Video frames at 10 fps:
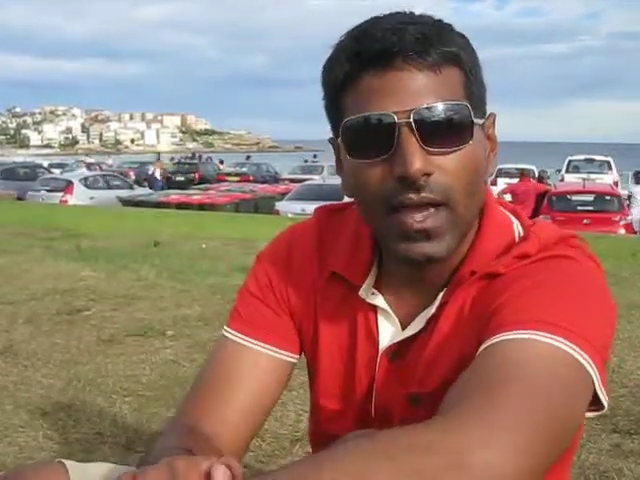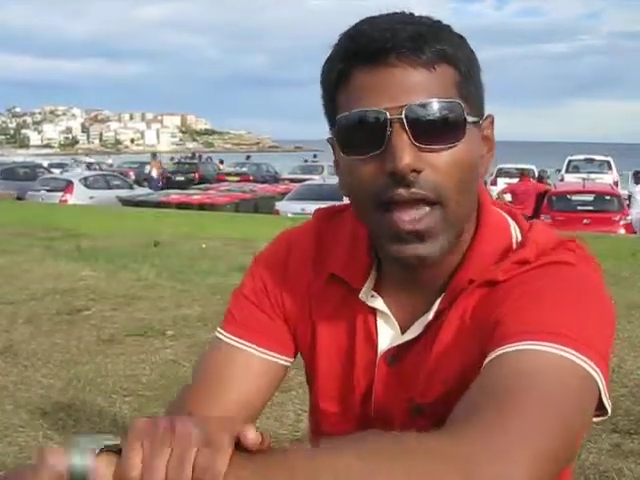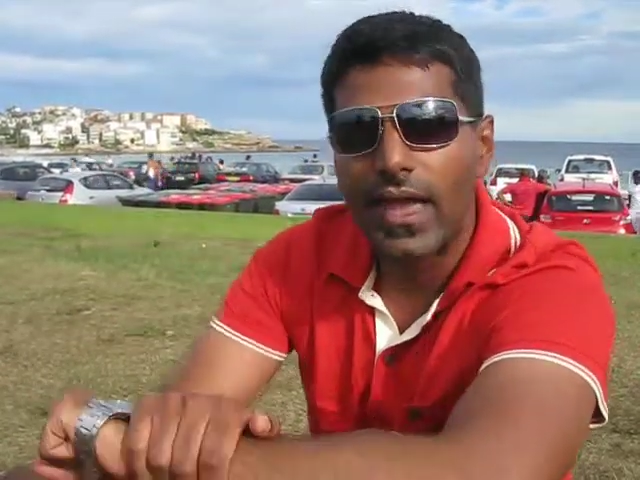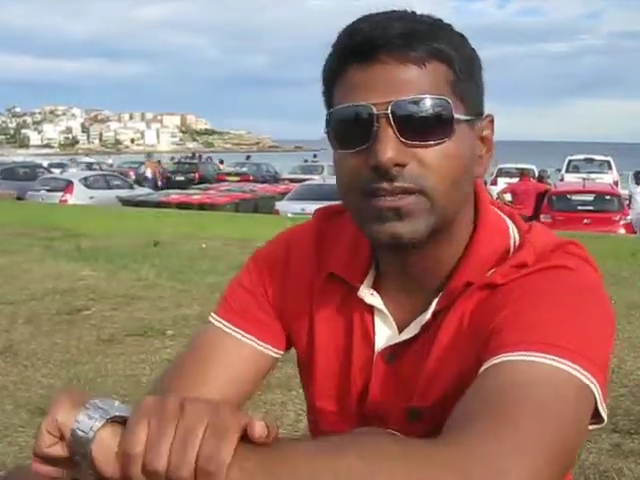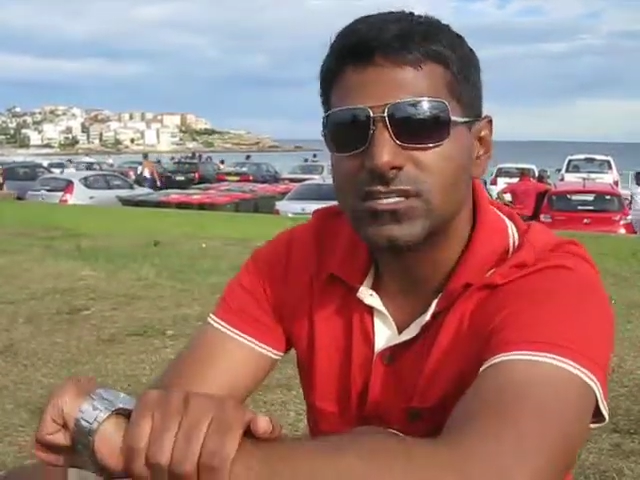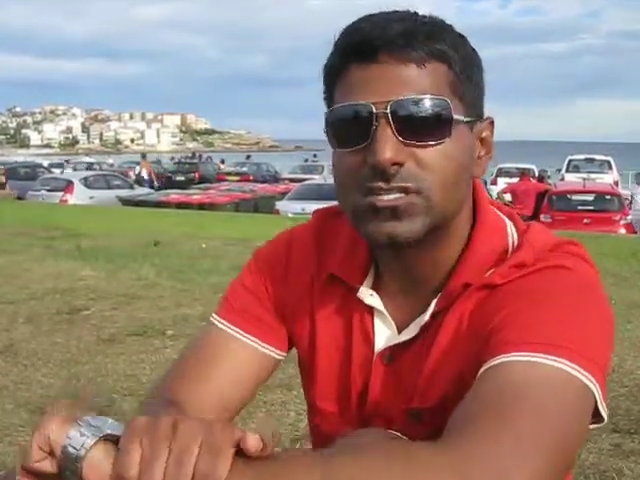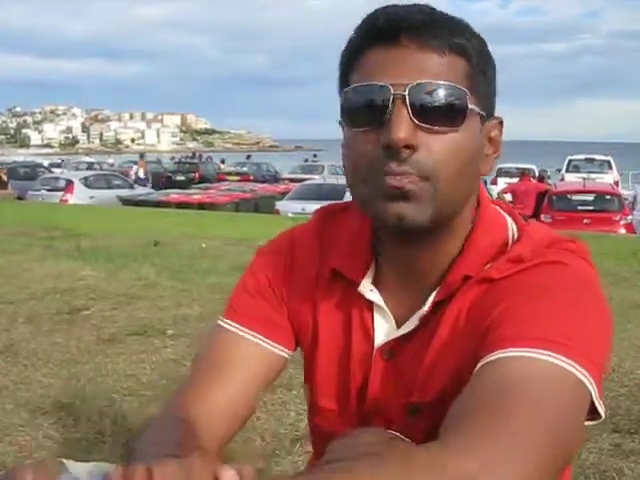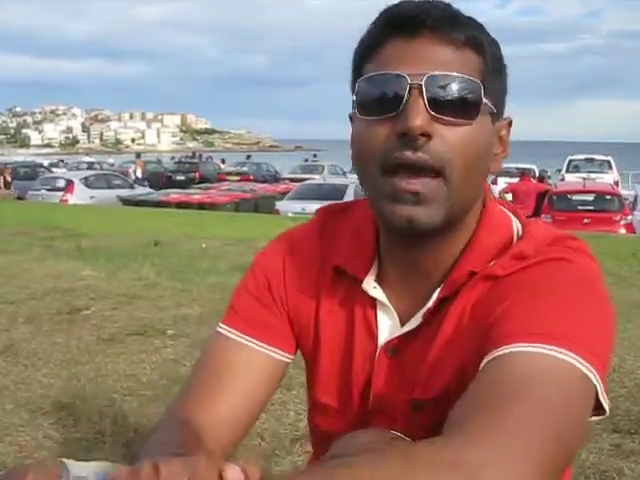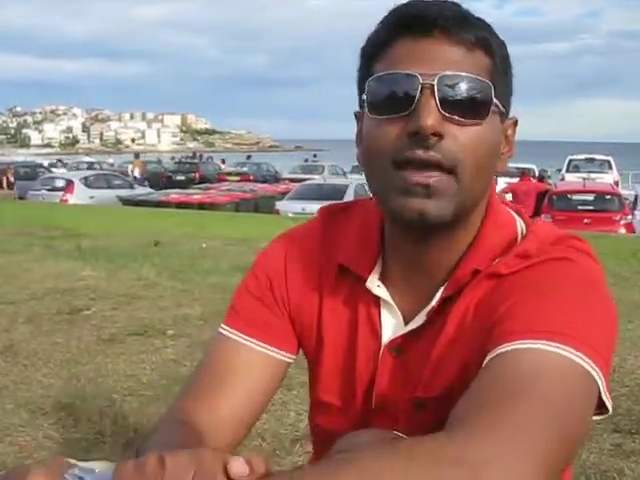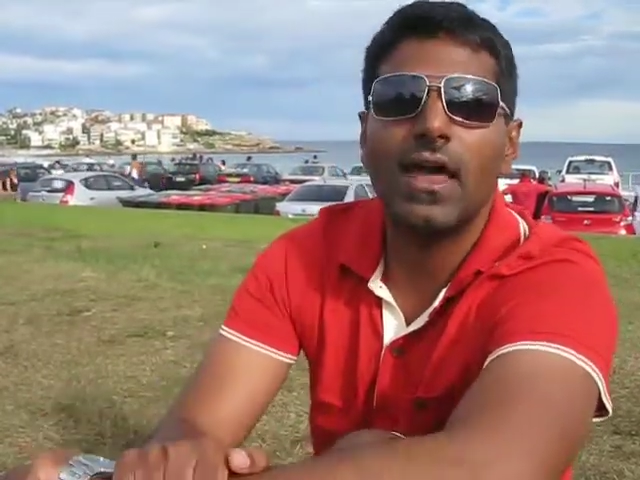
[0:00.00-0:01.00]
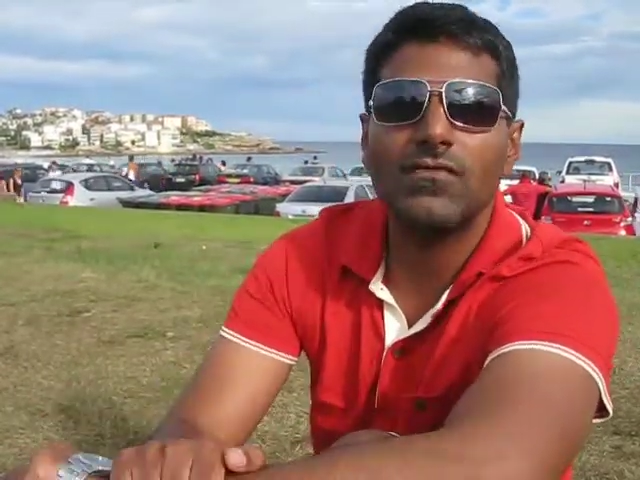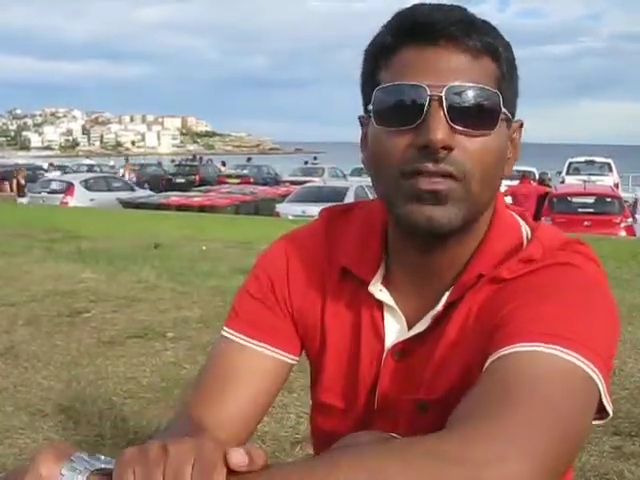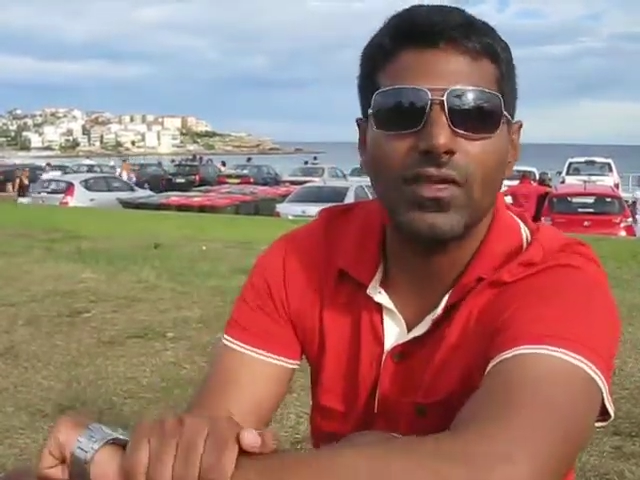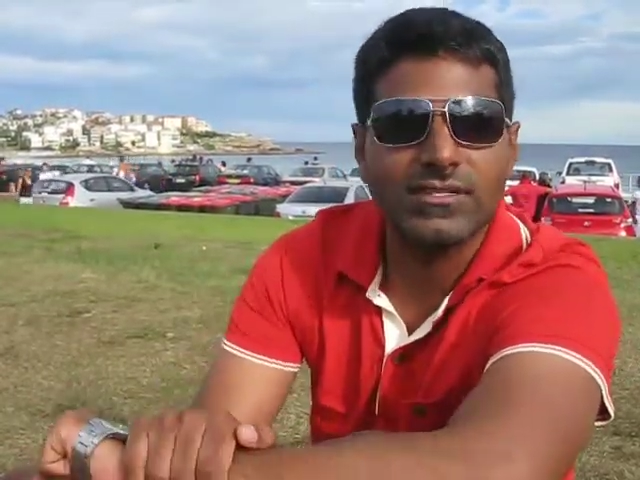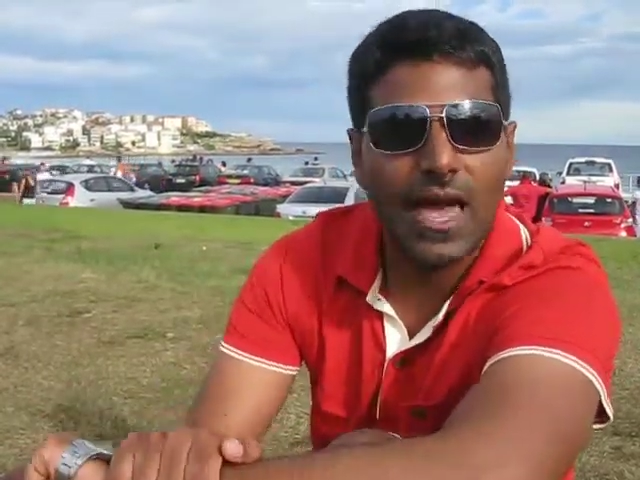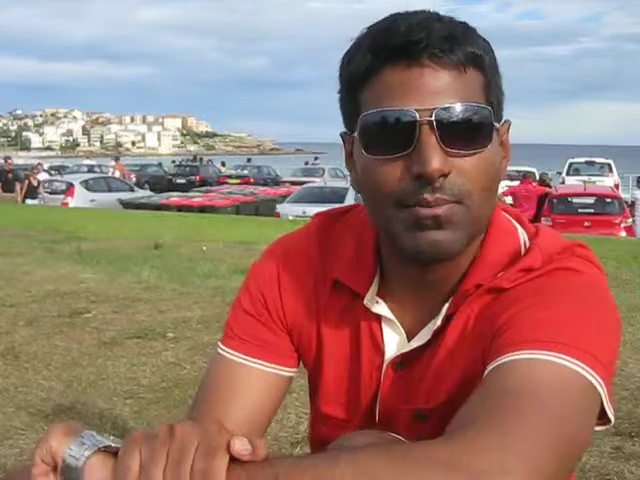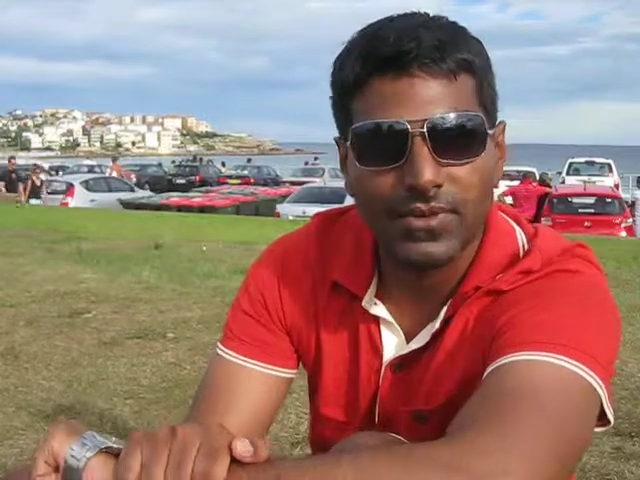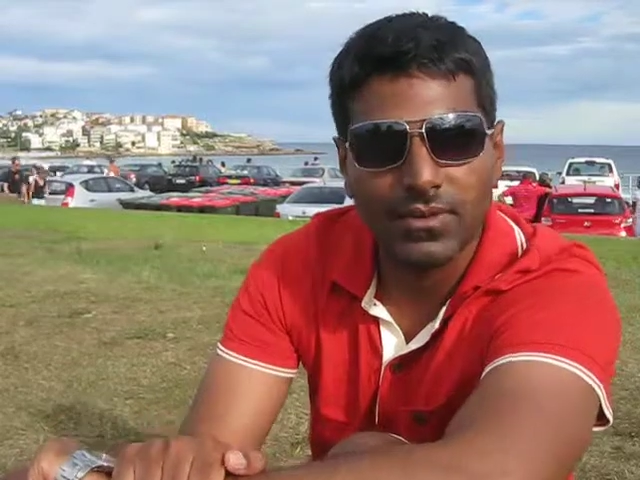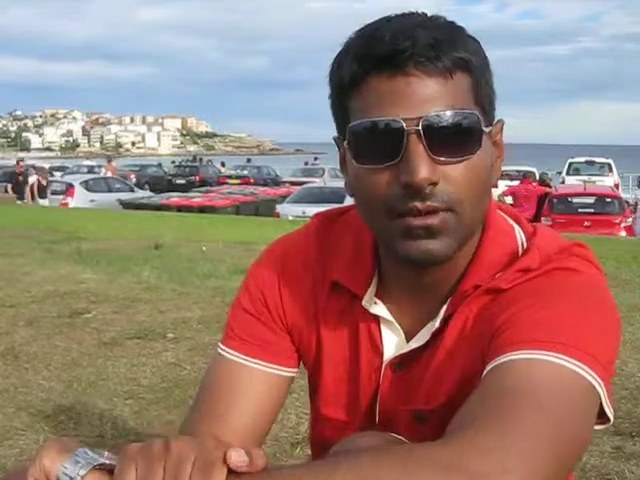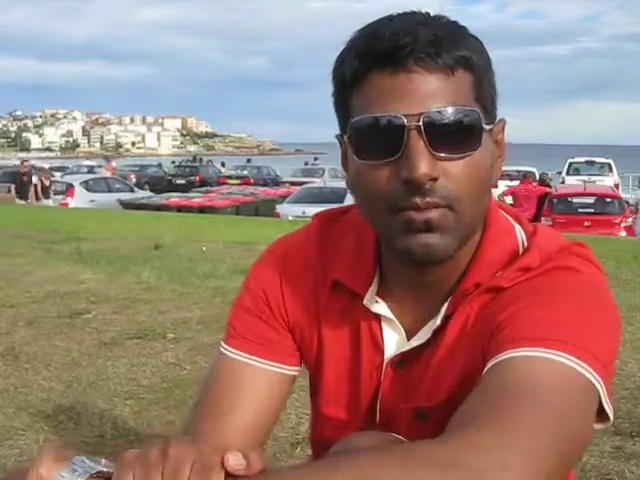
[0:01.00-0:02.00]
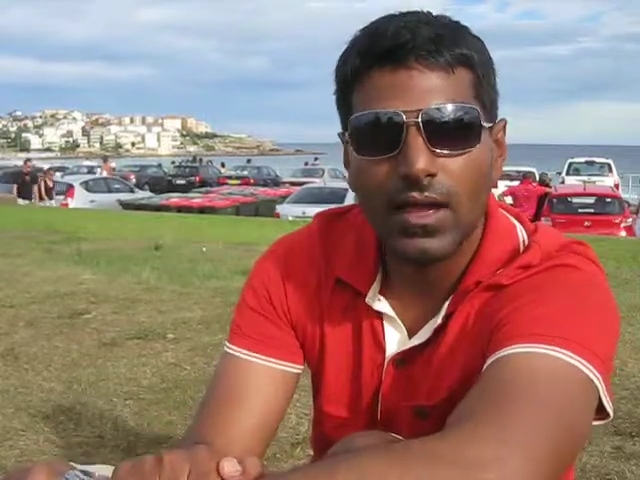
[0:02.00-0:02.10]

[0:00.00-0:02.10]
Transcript: and despite everything that's happened to them,